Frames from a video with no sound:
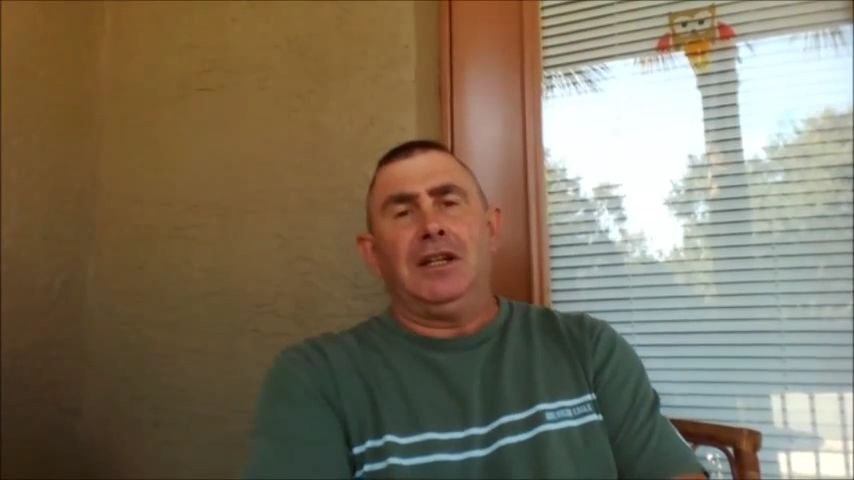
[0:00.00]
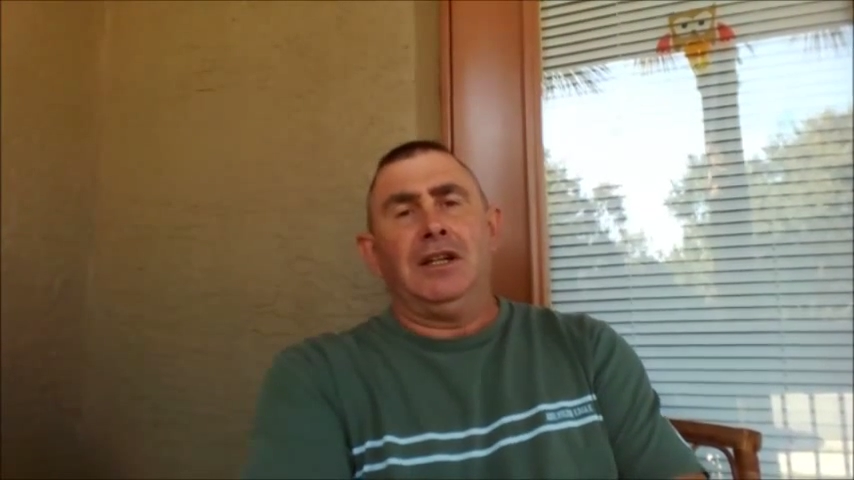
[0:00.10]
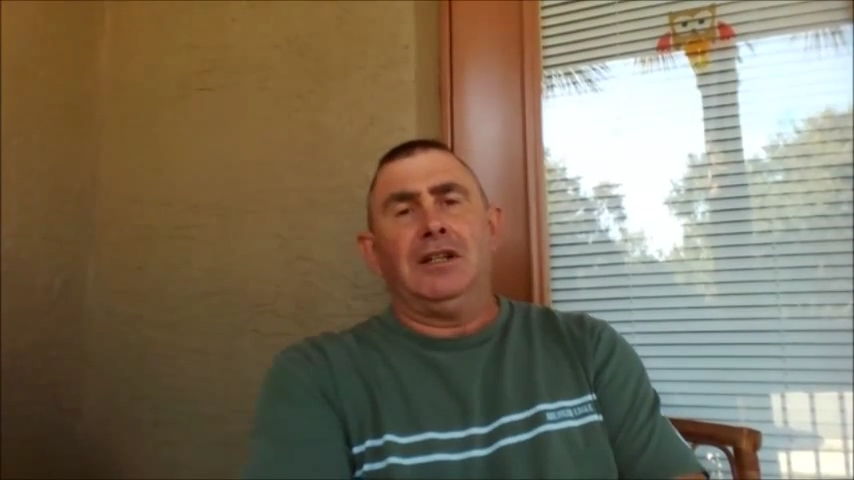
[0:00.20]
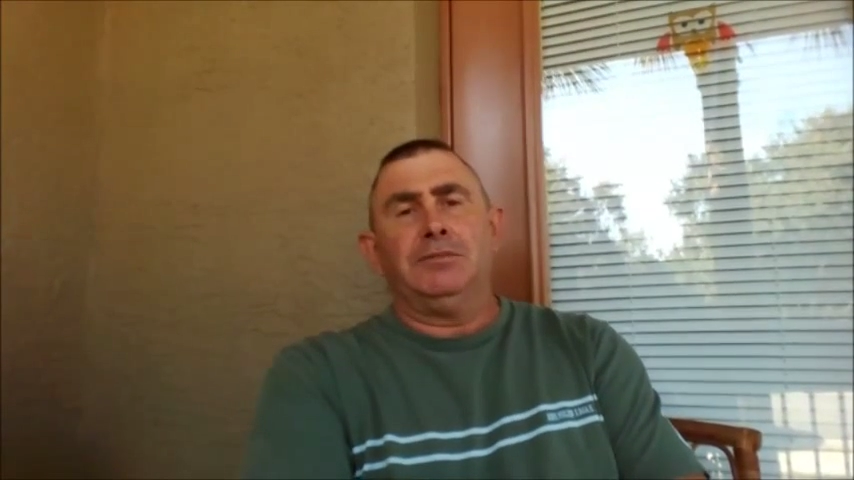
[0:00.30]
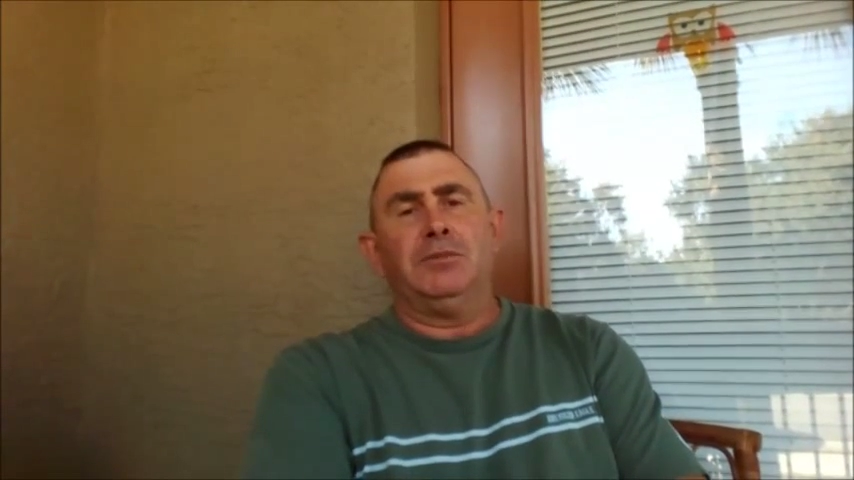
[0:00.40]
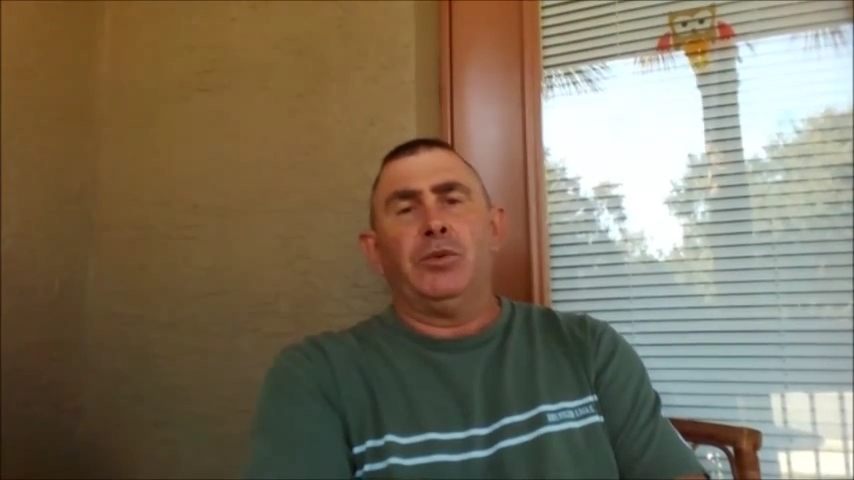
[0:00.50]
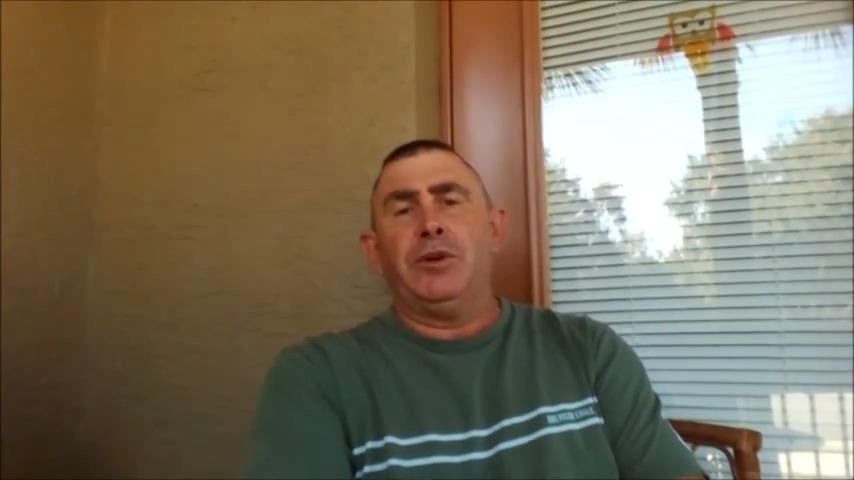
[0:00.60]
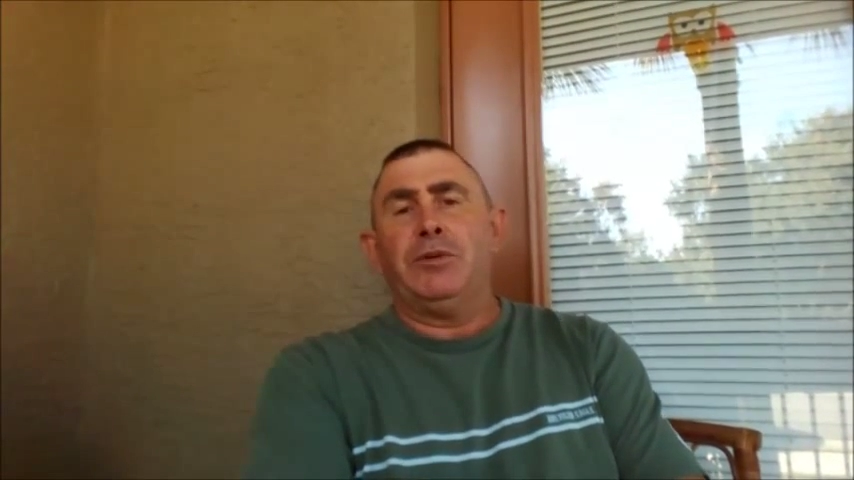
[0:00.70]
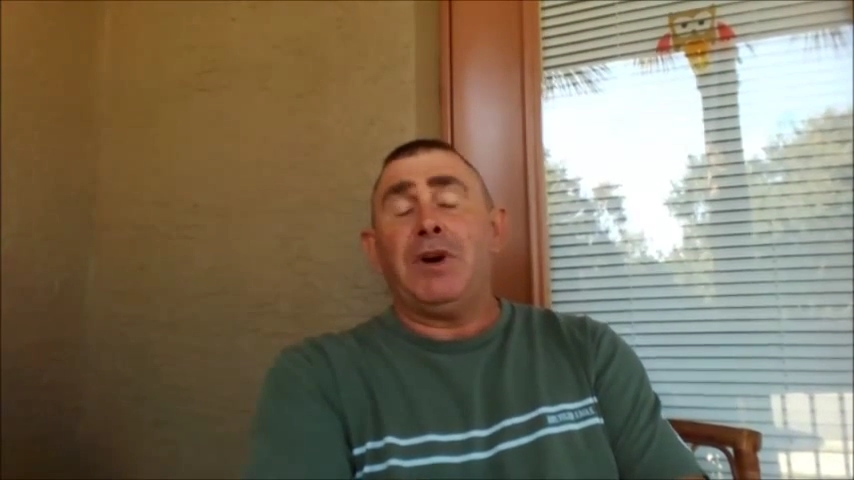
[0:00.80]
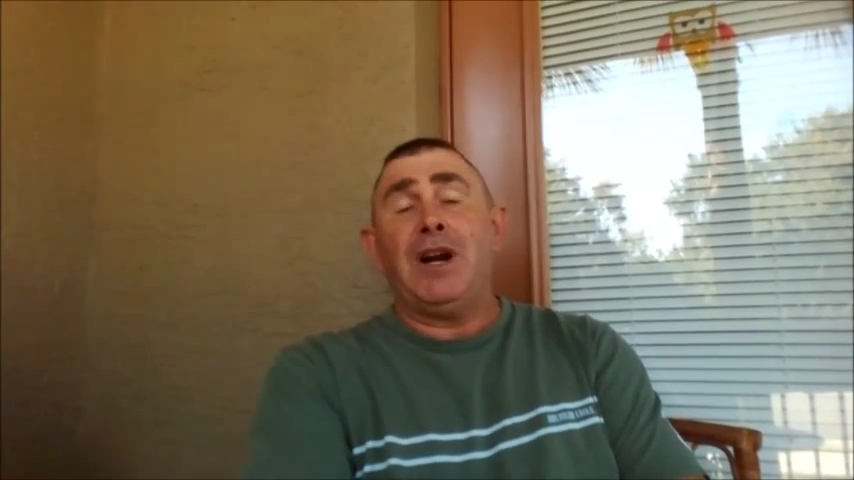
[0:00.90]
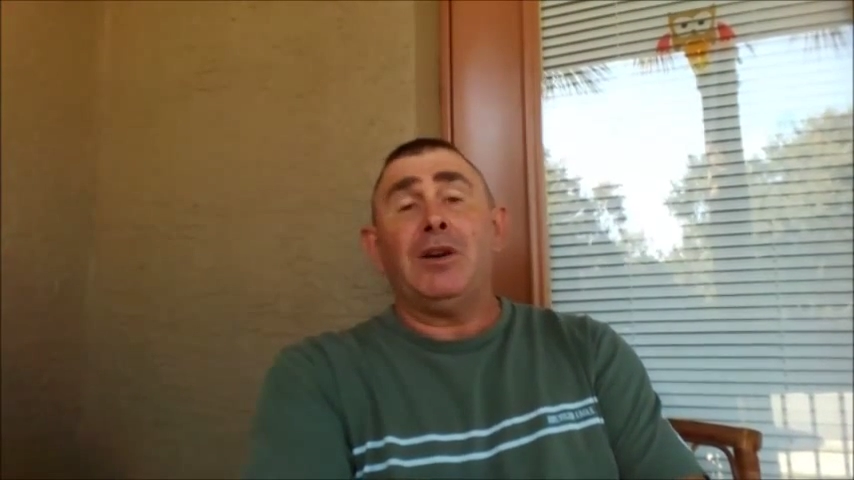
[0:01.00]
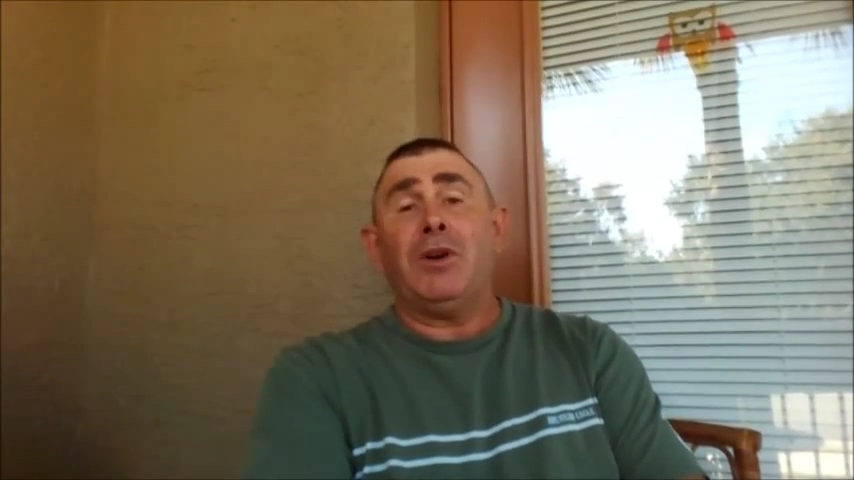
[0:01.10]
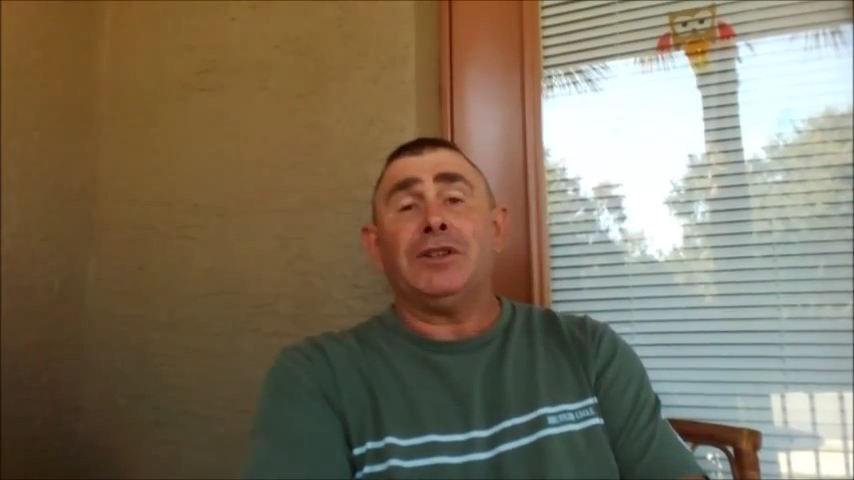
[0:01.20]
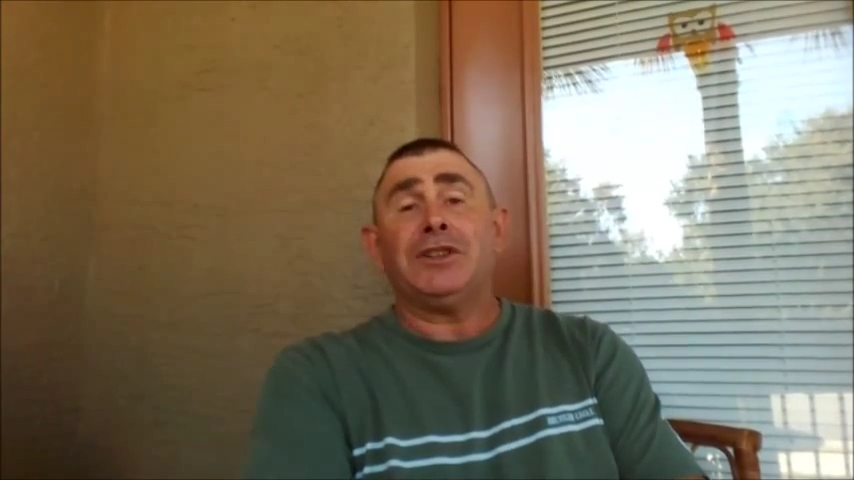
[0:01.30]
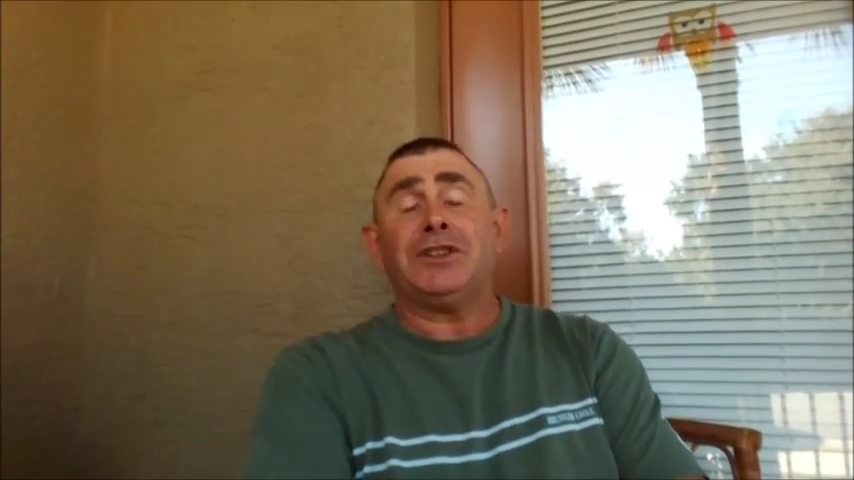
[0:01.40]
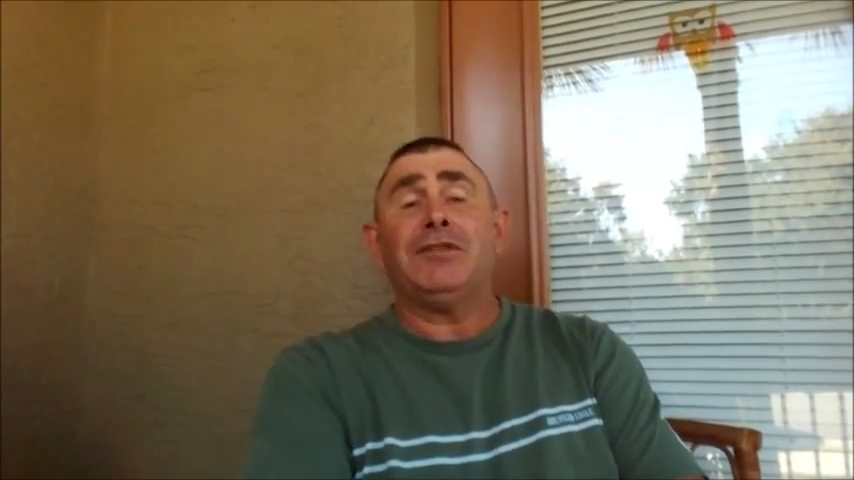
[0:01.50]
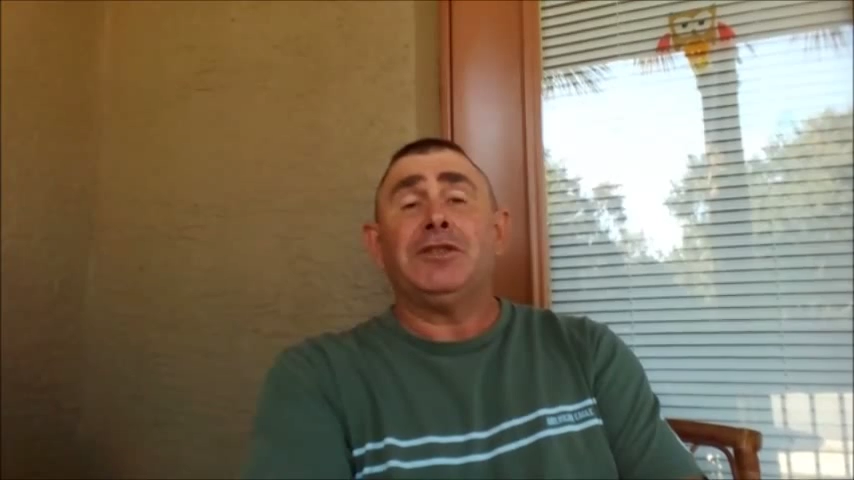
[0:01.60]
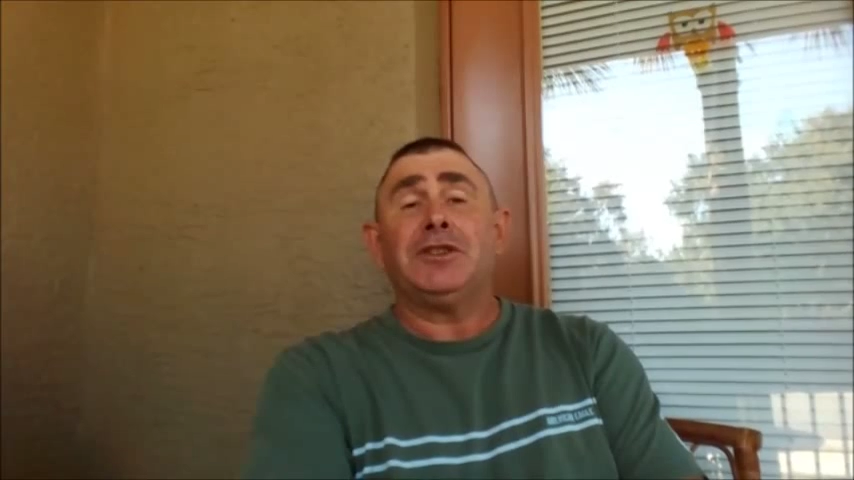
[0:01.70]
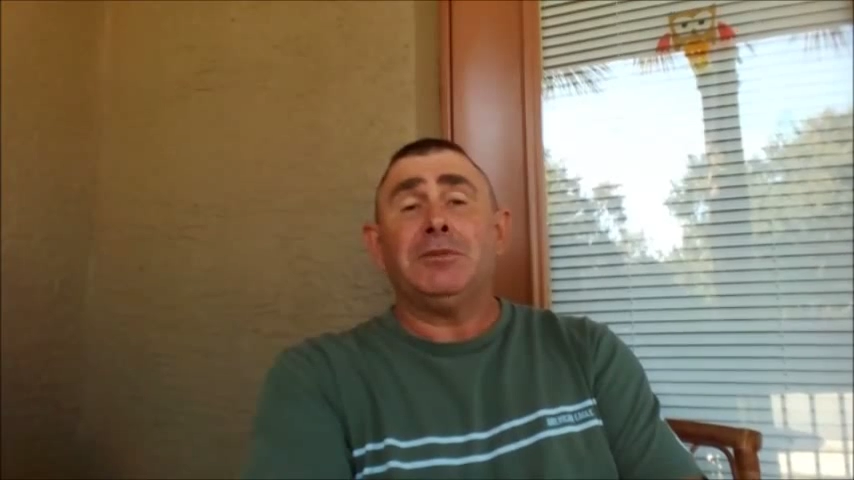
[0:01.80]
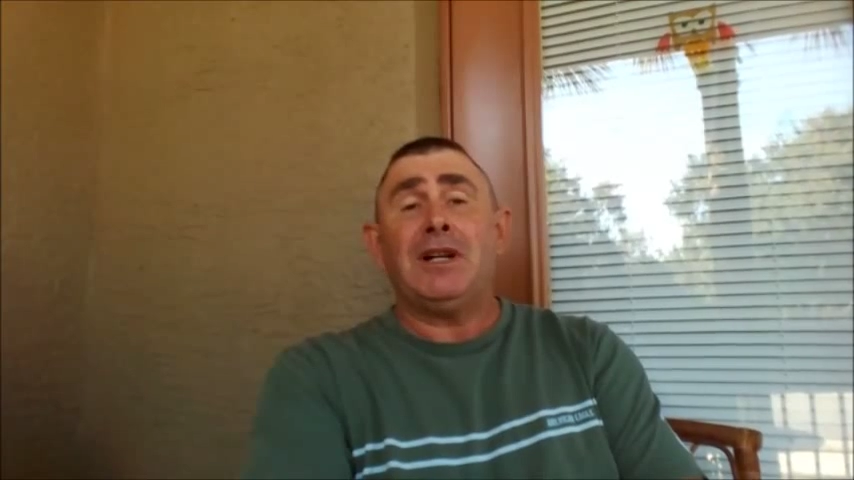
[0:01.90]
Um, we would buy our water
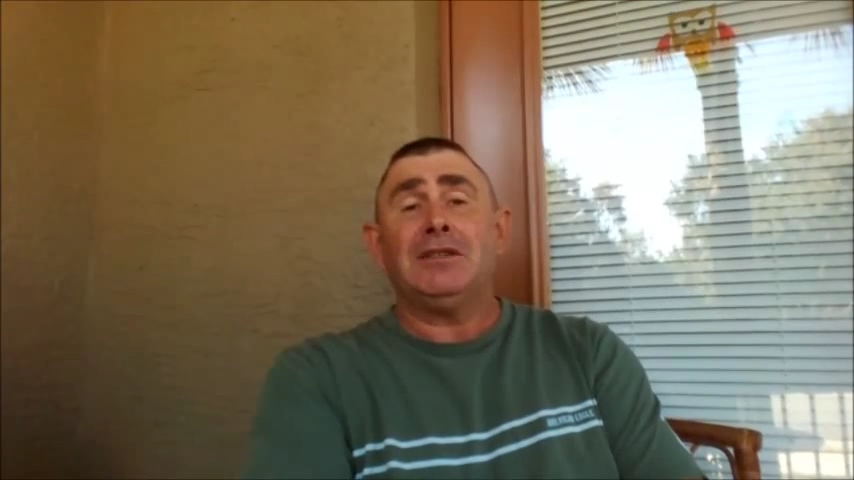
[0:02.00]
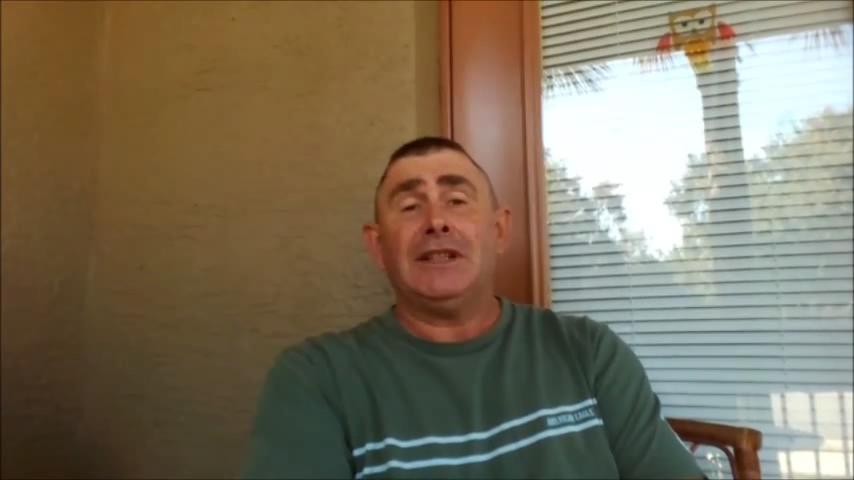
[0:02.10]
softeners about